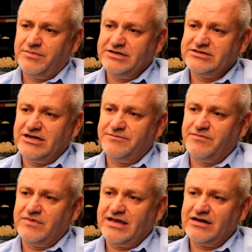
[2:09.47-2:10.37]
But
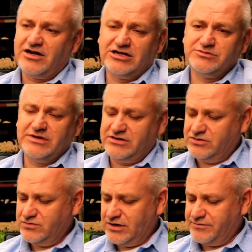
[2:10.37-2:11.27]
that caused me
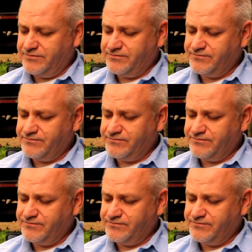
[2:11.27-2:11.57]
to